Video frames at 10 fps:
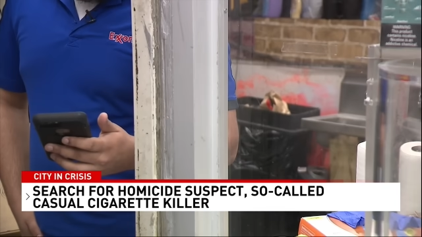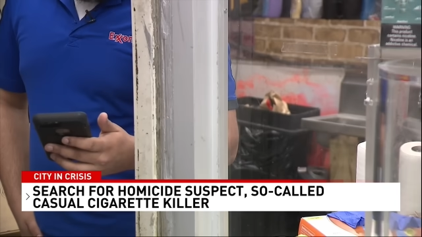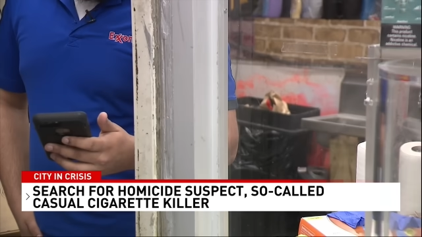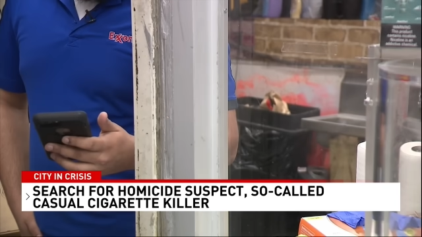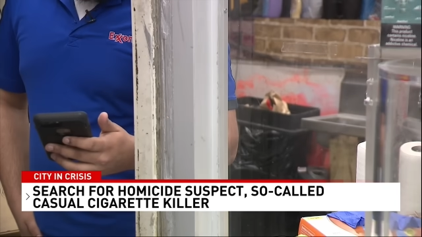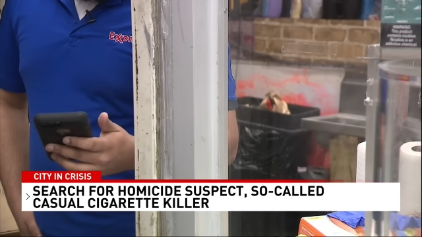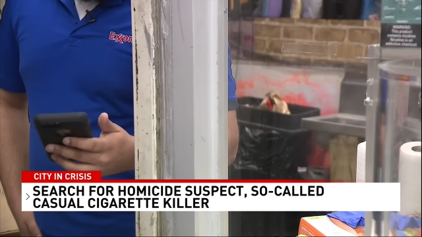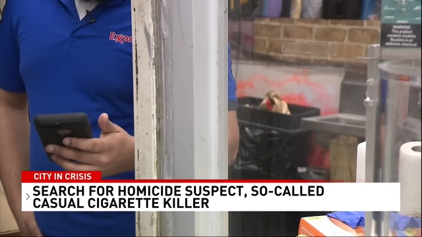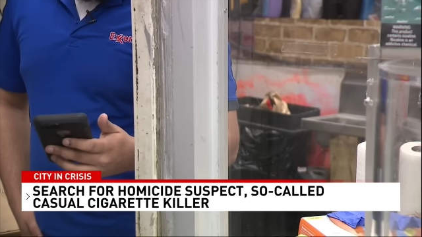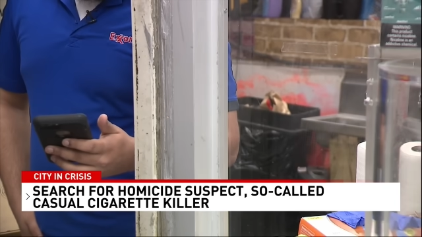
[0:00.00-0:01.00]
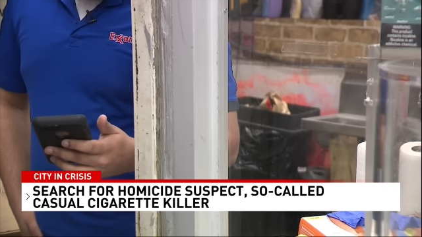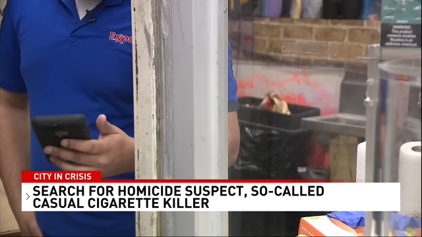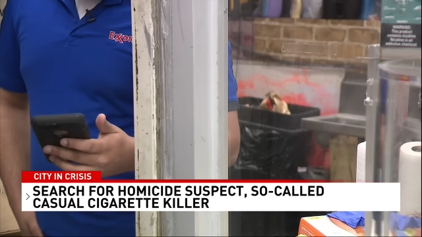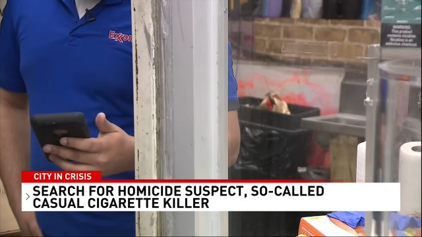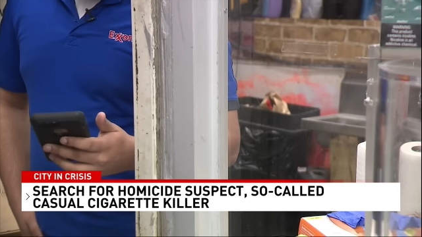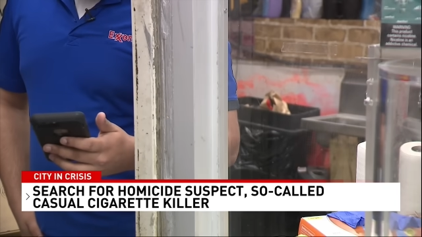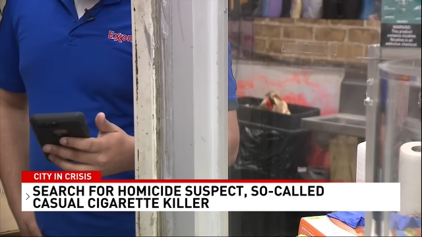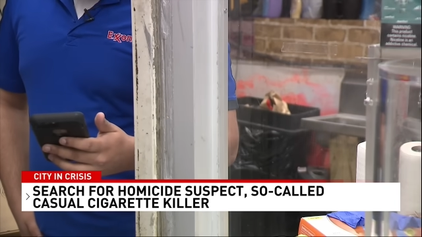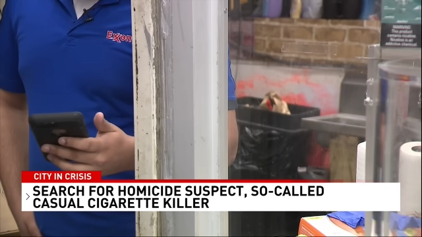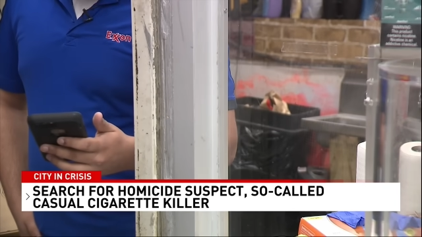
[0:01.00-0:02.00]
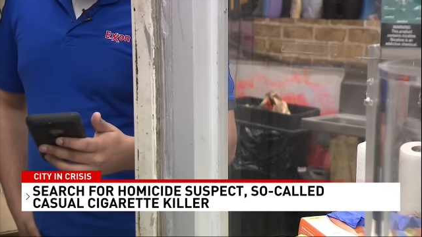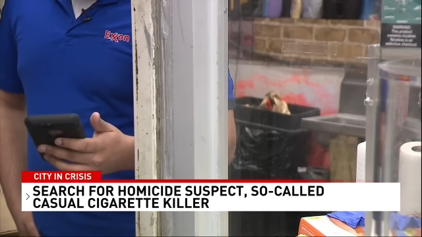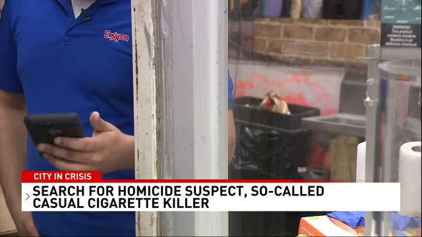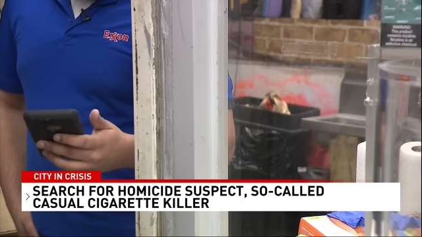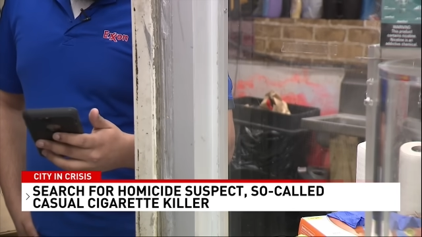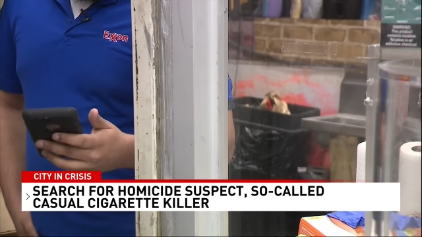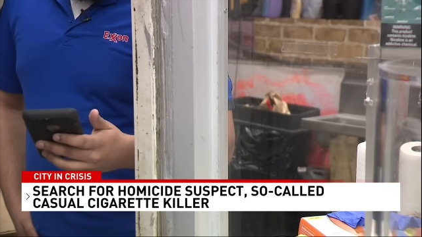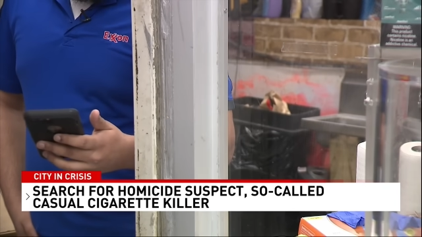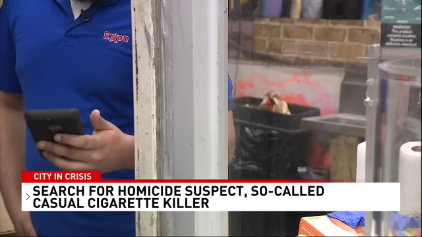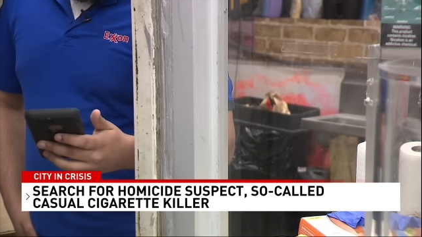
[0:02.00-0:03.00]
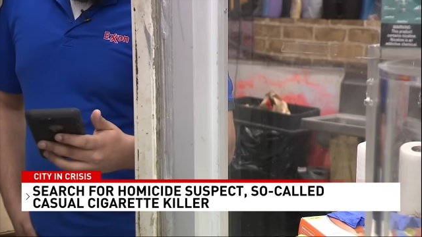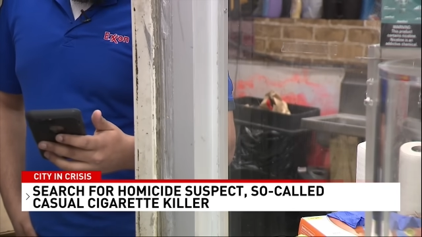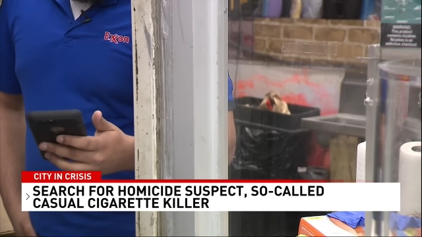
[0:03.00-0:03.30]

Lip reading: (no speaker visible)